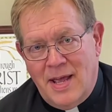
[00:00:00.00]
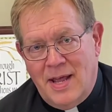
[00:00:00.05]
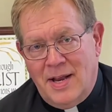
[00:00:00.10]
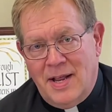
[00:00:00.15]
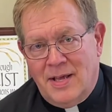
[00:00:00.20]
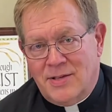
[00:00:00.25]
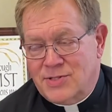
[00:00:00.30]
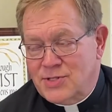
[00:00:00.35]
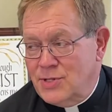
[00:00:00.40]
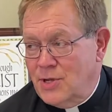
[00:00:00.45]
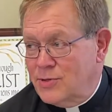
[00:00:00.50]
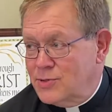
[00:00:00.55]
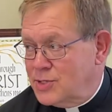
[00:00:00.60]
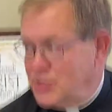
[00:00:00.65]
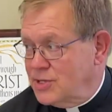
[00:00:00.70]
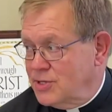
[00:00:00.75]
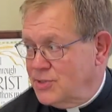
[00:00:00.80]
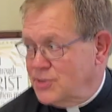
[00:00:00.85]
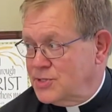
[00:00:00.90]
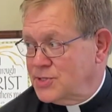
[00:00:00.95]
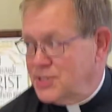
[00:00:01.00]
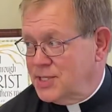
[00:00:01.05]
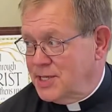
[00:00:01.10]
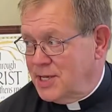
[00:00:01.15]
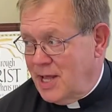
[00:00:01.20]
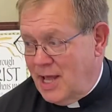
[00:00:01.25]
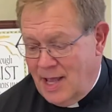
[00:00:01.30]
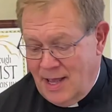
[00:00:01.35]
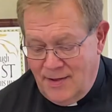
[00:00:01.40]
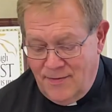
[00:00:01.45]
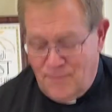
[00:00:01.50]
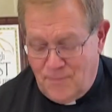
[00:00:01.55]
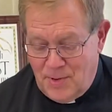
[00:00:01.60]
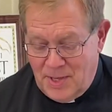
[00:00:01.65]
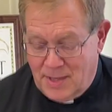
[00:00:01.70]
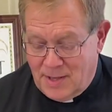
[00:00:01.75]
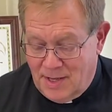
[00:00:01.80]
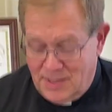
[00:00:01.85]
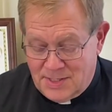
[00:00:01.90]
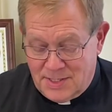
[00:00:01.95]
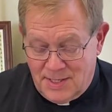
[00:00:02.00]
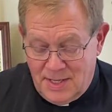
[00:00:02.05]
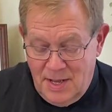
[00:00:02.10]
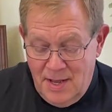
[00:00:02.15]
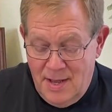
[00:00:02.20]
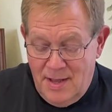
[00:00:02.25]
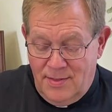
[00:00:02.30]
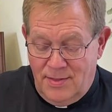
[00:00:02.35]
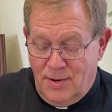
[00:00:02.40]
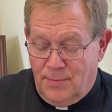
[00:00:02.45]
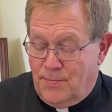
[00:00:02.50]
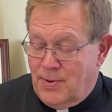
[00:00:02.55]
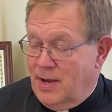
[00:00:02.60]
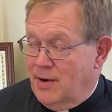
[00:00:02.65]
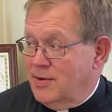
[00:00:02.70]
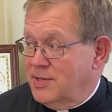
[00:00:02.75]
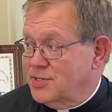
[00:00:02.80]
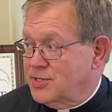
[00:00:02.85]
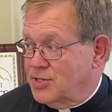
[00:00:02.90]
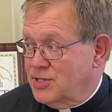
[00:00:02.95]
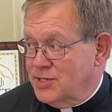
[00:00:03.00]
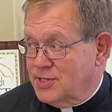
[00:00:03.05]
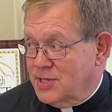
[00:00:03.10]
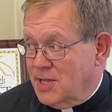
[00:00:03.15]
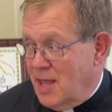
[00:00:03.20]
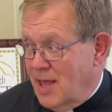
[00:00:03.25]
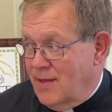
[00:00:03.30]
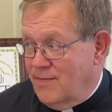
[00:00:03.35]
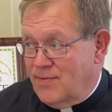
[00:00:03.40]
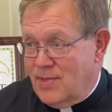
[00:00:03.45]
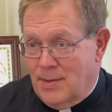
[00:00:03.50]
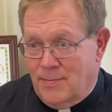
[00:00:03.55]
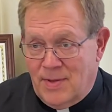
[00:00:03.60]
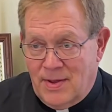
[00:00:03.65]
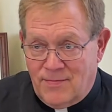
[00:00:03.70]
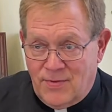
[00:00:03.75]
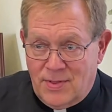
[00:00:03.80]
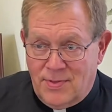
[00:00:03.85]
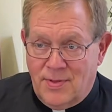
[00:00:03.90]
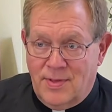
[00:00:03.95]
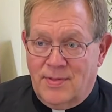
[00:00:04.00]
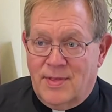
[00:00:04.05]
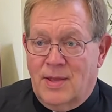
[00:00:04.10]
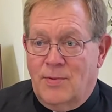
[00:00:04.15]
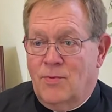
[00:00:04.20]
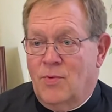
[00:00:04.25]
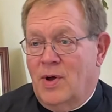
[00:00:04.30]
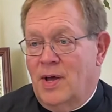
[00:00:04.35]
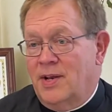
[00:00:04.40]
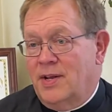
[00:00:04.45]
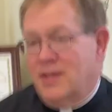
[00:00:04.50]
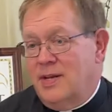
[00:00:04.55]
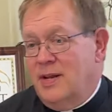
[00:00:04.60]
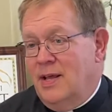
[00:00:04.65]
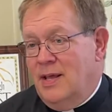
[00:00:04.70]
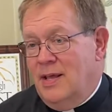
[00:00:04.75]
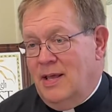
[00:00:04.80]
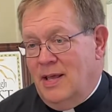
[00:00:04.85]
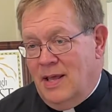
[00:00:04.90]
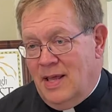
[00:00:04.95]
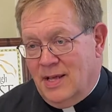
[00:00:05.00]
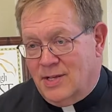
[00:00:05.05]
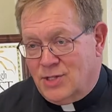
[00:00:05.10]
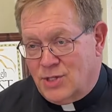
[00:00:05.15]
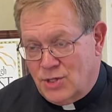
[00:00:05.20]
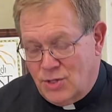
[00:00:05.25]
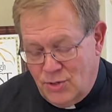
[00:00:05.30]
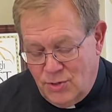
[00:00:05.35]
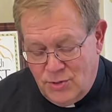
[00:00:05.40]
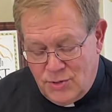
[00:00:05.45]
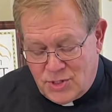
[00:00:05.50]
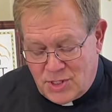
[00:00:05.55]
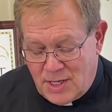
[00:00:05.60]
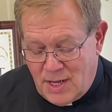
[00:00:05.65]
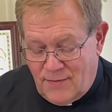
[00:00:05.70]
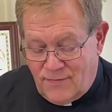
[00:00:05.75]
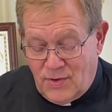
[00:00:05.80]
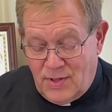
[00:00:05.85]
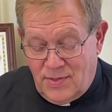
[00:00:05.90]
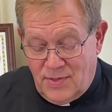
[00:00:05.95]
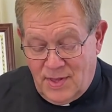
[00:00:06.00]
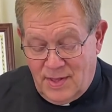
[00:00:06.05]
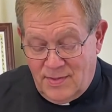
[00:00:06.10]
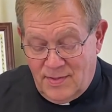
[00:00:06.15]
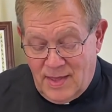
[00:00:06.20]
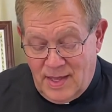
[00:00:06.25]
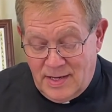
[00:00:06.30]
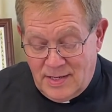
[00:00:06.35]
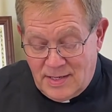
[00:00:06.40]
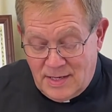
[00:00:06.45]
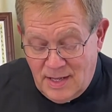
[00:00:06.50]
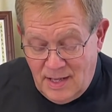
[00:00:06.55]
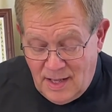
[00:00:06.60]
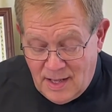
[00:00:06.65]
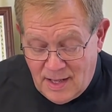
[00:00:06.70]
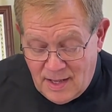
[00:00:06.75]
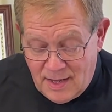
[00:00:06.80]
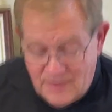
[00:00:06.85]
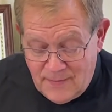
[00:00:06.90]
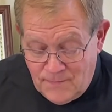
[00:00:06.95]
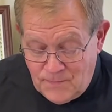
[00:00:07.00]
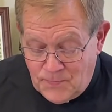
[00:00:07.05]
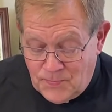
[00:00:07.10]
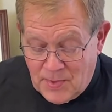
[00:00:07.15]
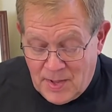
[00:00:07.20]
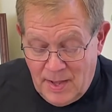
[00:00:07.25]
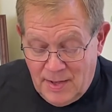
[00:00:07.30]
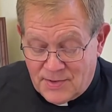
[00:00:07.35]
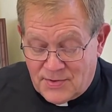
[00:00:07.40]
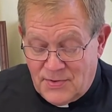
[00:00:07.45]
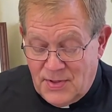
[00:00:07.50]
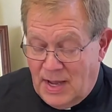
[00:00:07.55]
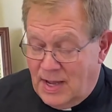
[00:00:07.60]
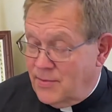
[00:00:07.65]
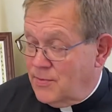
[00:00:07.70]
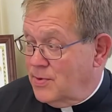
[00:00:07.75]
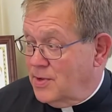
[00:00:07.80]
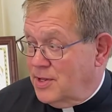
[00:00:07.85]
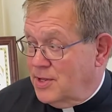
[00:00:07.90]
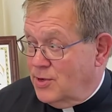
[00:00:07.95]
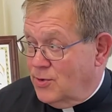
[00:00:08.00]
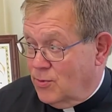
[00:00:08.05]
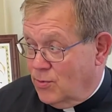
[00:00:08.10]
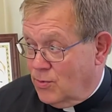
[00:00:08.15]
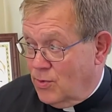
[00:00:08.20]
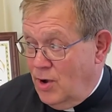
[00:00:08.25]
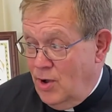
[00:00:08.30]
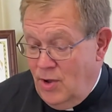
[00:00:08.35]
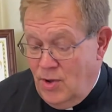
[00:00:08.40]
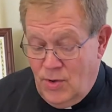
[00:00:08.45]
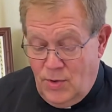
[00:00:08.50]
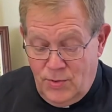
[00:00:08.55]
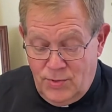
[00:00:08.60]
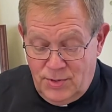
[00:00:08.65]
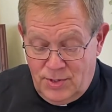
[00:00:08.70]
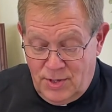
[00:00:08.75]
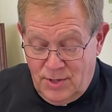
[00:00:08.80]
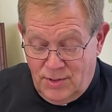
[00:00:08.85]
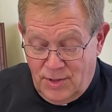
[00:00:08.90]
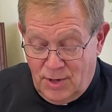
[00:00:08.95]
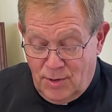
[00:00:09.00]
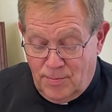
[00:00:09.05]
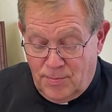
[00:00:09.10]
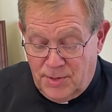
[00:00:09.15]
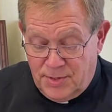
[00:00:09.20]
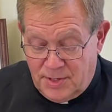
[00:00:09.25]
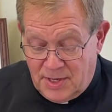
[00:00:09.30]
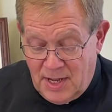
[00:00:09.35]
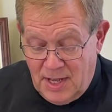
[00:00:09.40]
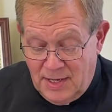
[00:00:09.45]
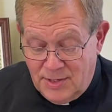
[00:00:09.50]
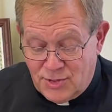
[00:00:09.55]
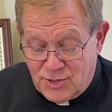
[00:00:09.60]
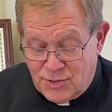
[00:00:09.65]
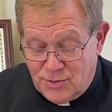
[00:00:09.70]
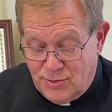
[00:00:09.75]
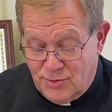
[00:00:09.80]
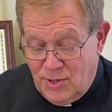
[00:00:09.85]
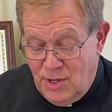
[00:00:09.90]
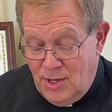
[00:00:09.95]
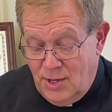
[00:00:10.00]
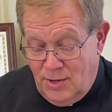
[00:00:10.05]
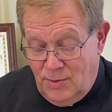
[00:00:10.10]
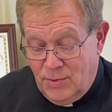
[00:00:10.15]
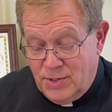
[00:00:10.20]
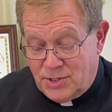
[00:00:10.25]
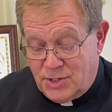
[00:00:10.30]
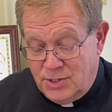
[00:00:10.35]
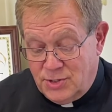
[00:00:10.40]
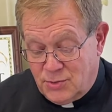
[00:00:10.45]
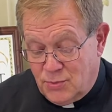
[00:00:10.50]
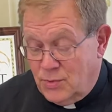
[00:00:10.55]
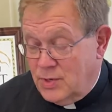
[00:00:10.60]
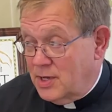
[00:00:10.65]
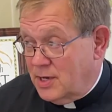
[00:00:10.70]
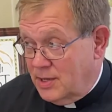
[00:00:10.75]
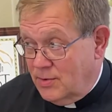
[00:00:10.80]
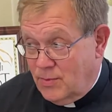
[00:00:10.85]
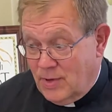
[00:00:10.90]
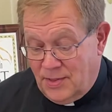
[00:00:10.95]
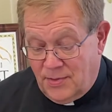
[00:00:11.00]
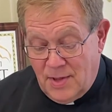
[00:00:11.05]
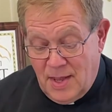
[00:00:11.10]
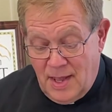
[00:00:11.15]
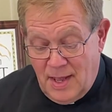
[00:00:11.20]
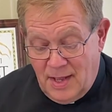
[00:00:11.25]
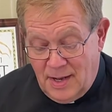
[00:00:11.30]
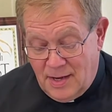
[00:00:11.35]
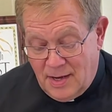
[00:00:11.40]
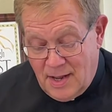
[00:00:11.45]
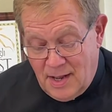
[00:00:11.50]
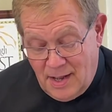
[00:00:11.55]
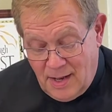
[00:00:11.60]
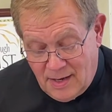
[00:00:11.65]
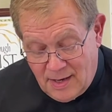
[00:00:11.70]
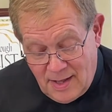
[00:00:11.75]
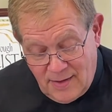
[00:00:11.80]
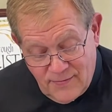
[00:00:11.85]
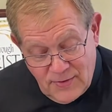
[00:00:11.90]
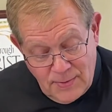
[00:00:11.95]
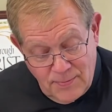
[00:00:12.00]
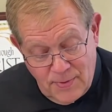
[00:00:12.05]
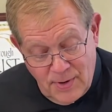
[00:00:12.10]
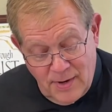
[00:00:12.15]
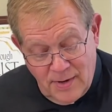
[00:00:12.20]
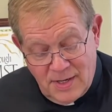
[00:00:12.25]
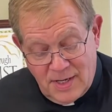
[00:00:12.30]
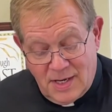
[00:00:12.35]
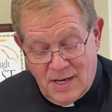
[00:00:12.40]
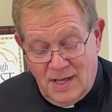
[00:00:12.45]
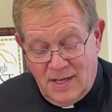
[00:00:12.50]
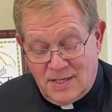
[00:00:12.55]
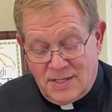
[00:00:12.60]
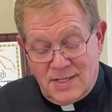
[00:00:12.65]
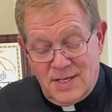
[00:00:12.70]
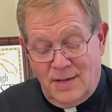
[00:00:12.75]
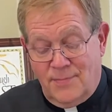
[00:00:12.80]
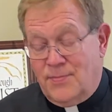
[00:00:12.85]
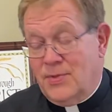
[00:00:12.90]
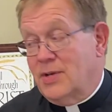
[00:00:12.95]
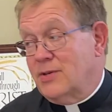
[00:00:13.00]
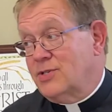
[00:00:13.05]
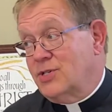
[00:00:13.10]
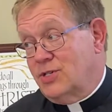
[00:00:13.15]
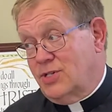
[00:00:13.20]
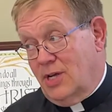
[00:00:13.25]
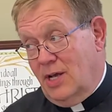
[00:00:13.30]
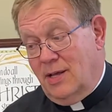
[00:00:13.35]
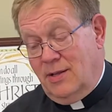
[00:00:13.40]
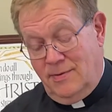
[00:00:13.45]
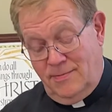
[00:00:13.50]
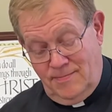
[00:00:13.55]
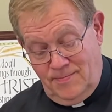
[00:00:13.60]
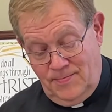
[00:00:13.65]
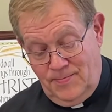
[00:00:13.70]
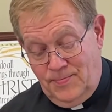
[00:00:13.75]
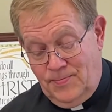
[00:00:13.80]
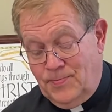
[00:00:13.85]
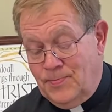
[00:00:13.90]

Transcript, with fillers: and has no skills in life because the, their parents just gave them everything they wanted, right. excused everything they did, has not really grown to their potential, which is really what a, a loving parent does. help link there to that